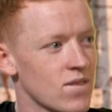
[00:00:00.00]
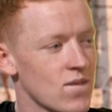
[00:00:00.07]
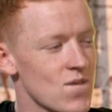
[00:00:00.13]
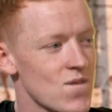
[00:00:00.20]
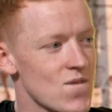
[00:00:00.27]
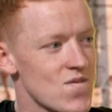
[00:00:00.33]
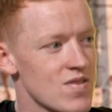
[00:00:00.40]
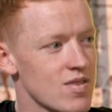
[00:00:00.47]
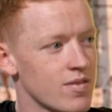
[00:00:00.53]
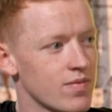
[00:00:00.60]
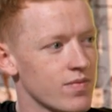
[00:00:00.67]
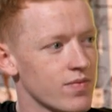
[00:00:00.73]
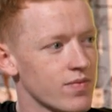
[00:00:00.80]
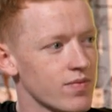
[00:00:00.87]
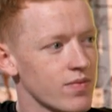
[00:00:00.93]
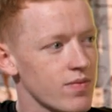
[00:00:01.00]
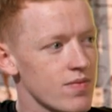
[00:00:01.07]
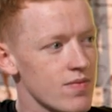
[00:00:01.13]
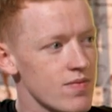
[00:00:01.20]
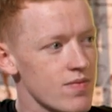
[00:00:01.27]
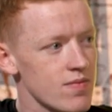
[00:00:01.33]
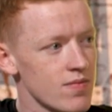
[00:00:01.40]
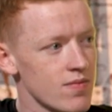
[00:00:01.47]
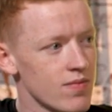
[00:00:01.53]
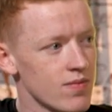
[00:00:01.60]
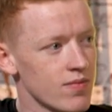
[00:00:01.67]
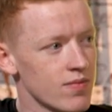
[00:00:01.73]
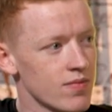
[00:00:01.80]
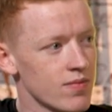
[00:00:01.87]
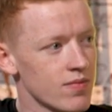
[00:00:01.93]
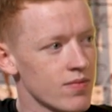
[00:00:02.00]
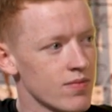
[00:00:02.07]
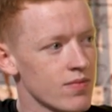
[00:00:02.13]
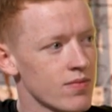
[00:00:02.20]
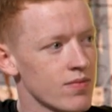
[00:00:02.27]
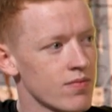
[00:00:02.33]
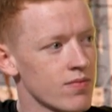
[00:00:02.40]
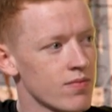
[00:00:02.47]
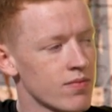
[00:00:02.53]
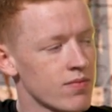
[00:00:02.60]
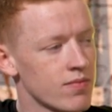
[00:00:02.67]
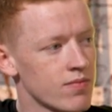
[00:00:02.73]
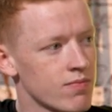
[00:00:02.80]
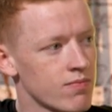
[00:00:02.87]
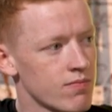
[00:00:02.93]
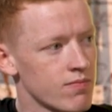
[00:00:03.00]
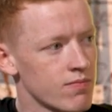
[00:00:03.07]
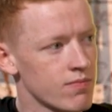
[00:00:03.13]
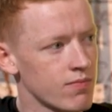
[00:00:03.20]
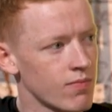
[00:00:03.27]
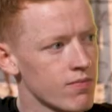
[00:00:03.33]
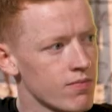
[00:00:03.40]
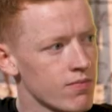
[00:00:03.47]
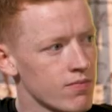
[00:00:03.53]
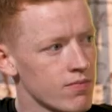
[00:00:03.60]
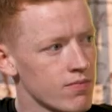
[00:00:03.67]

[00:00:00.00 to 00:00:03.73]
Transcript: The person shown says nothing.